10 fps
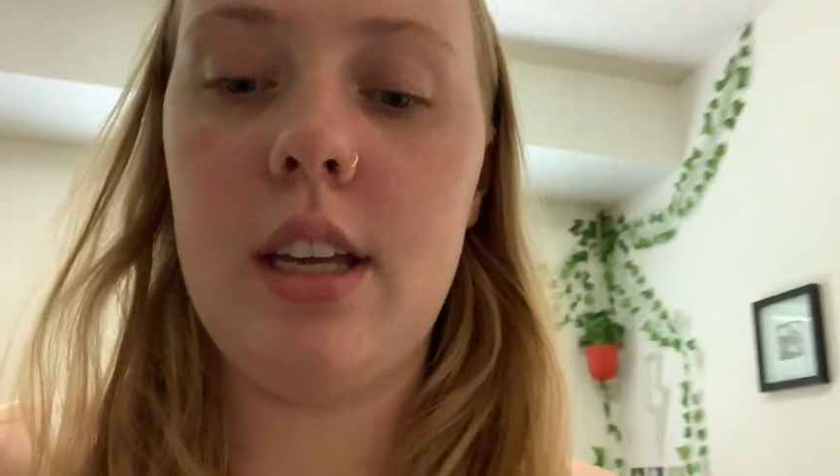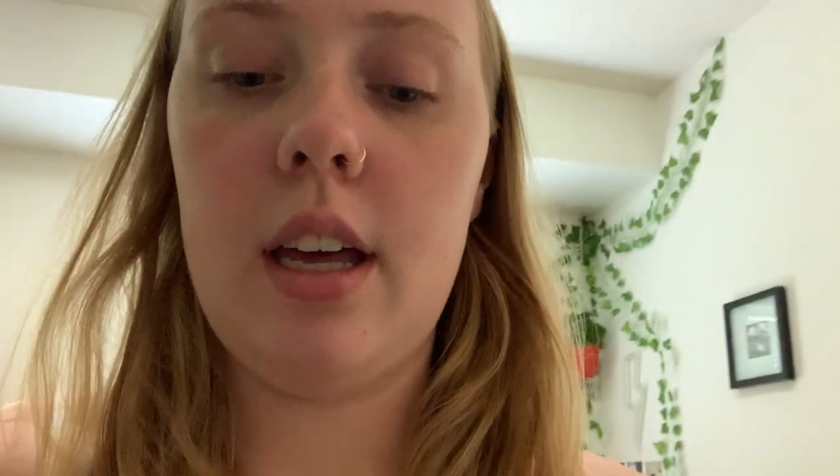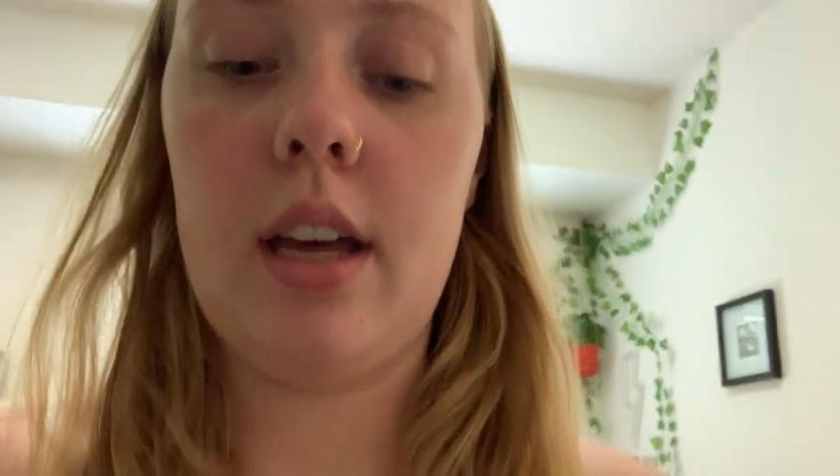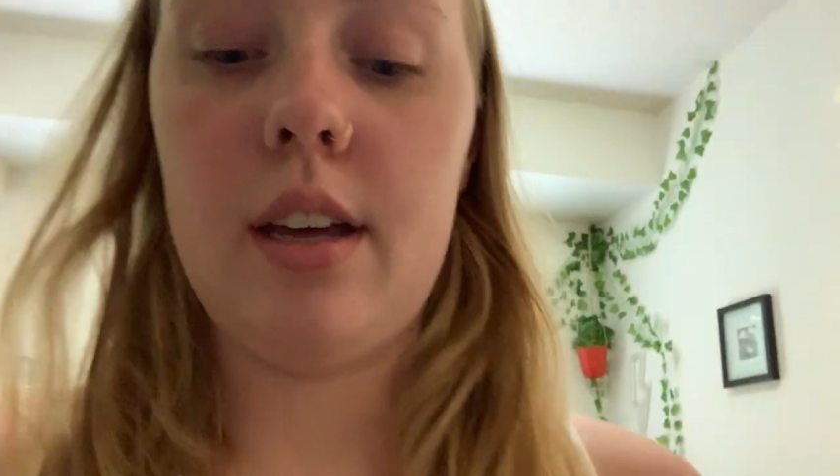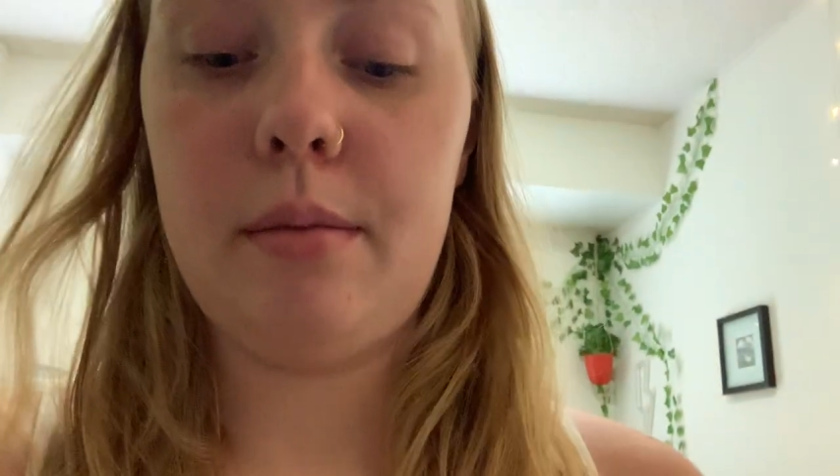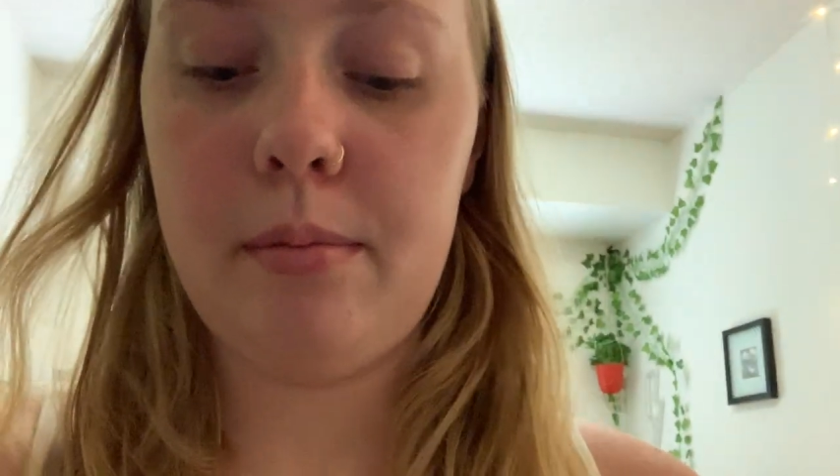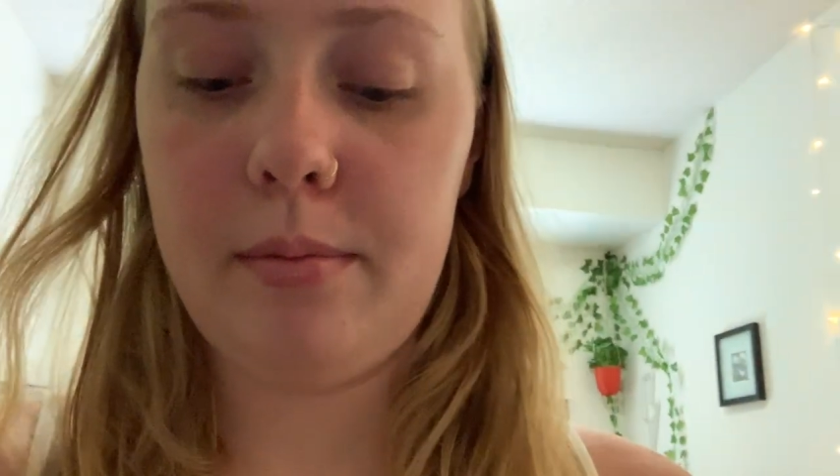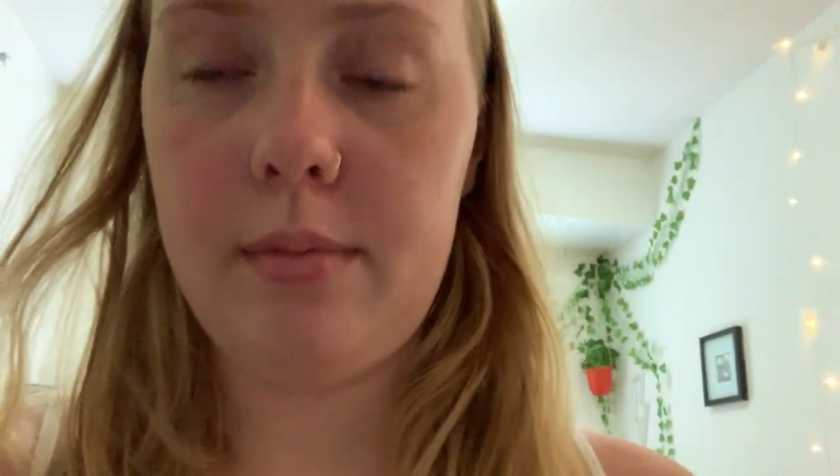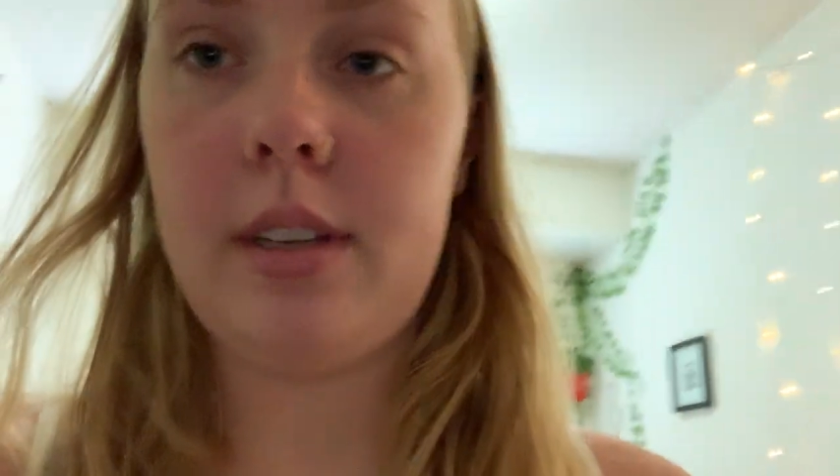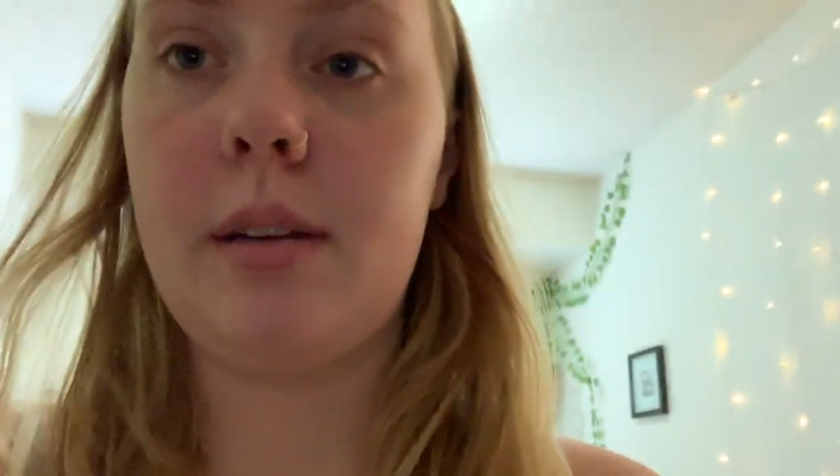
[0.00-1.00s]
um,
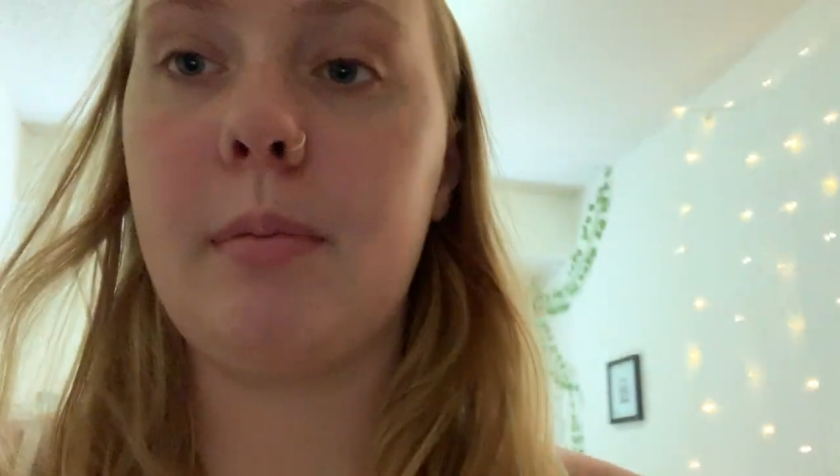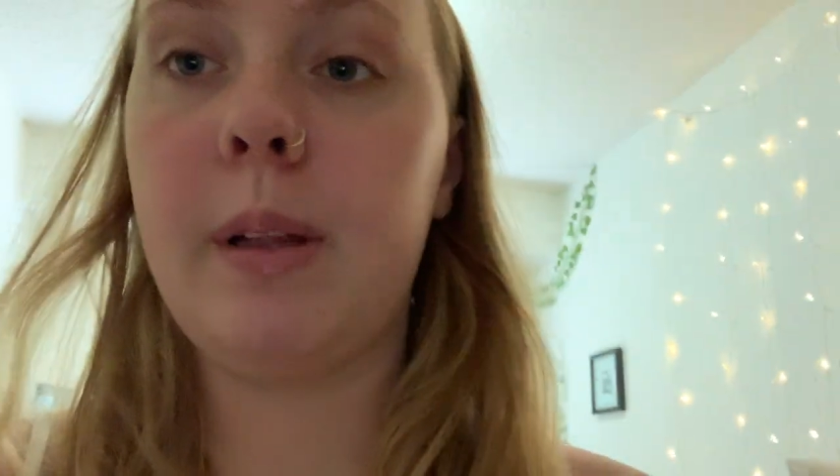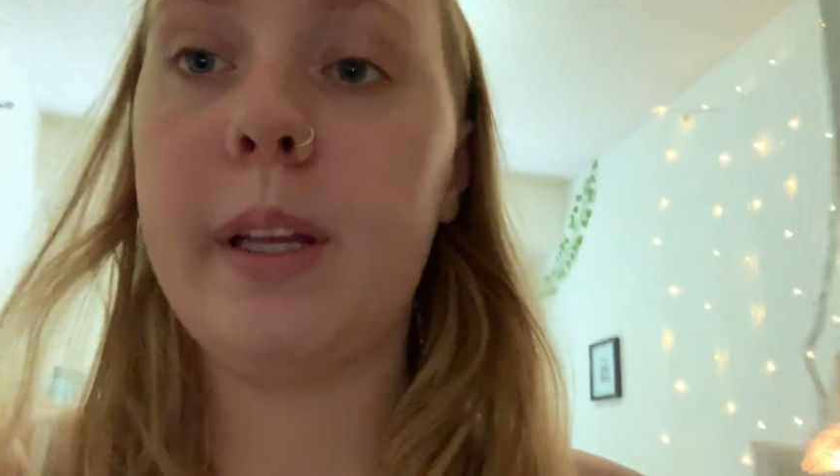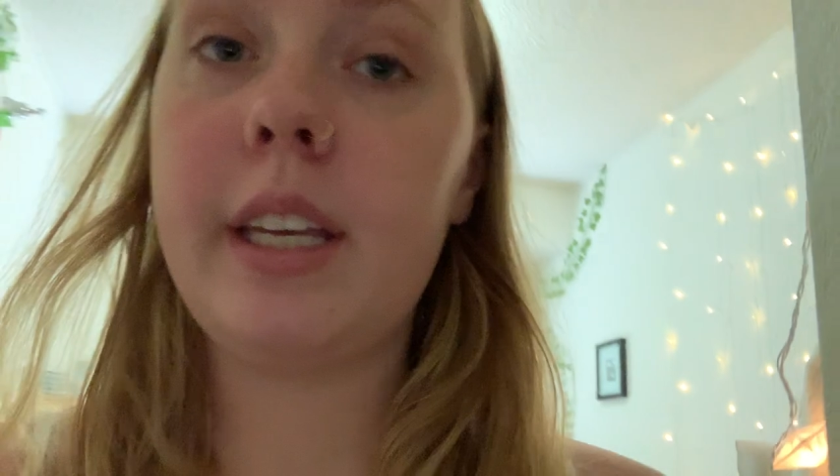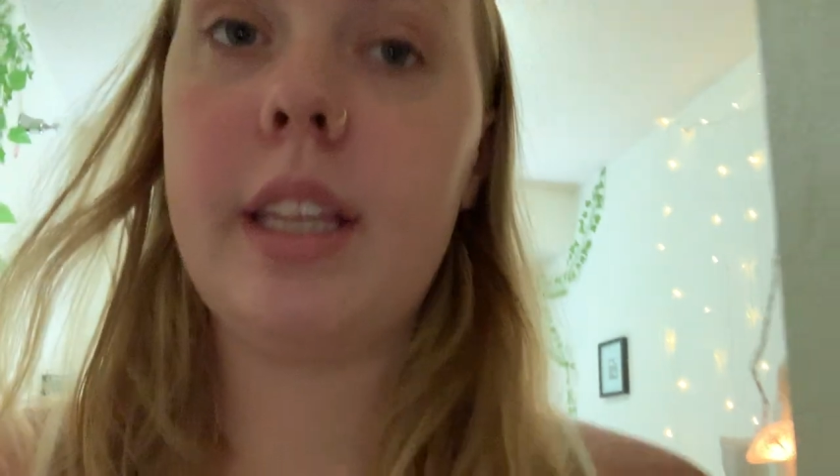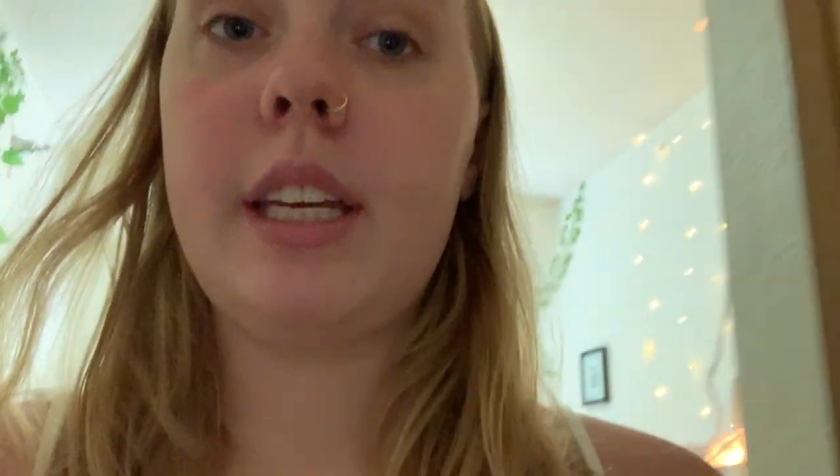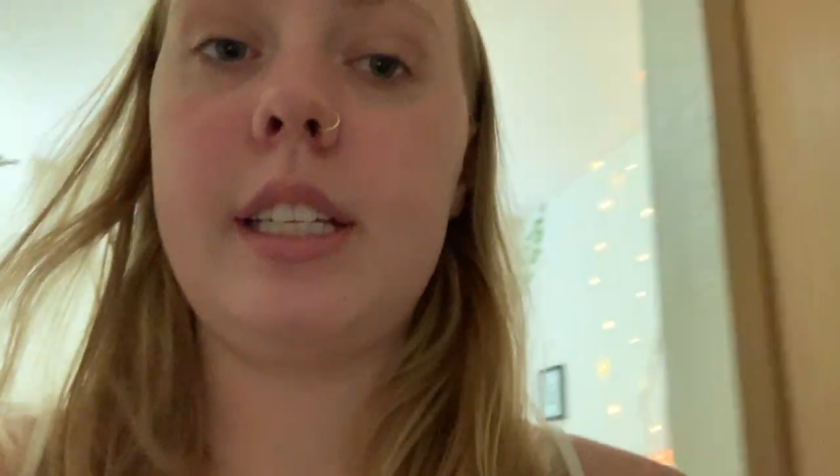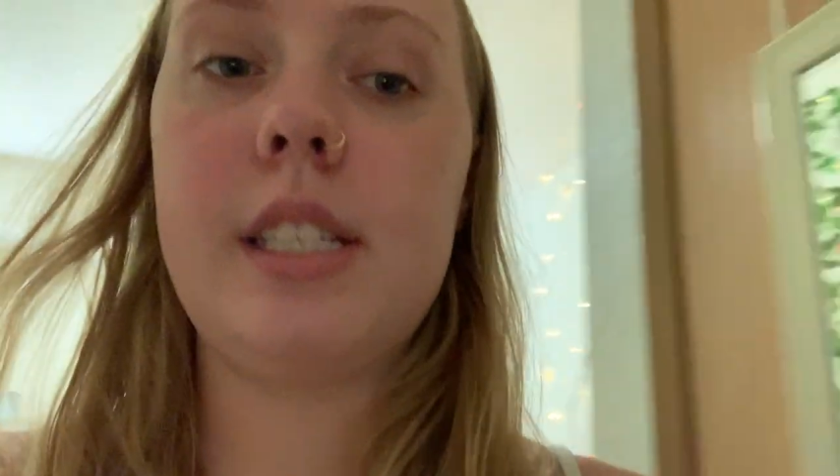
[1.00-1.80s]
completely